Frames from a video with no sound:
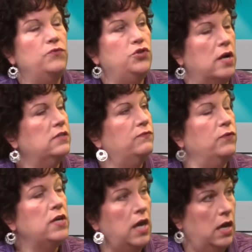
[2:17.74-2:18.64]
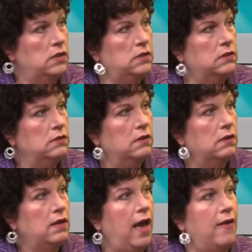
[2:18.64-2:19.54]
just for kids,
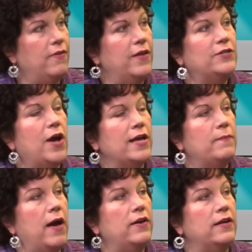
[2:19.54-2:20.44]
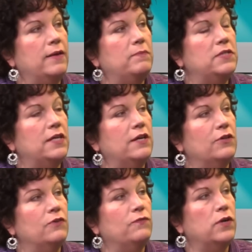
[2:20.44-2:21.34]
and that they talk about it in
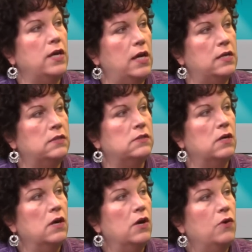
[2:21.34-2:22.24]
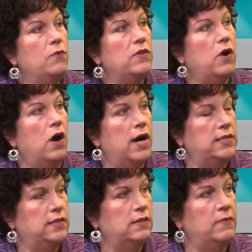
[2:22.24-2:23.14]
particular for kids with
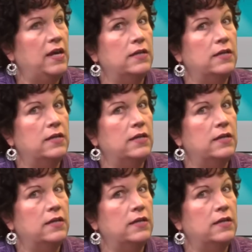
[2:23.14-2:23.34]
autism.